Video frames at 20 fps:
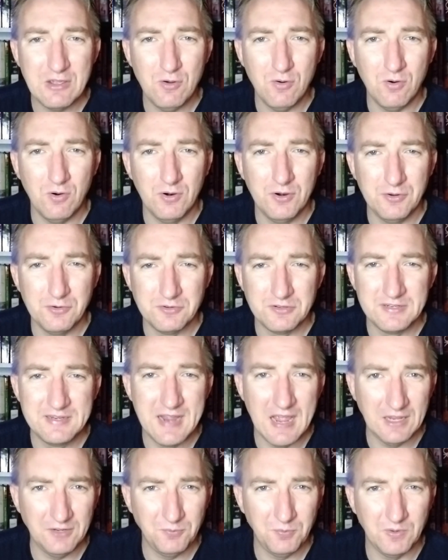Yord, who's
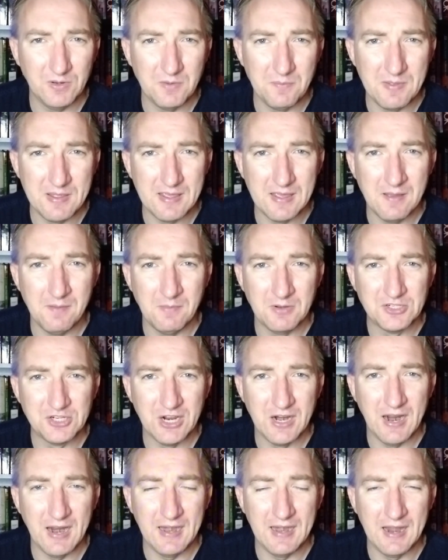desperate to become a
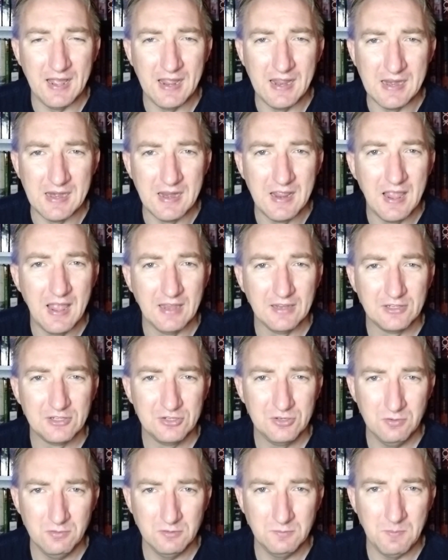Jedi Knight as
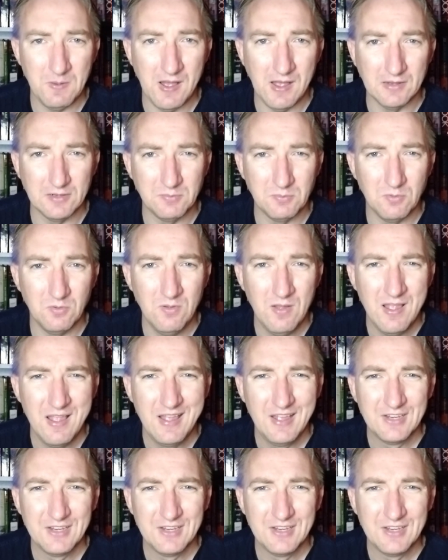soon as possible,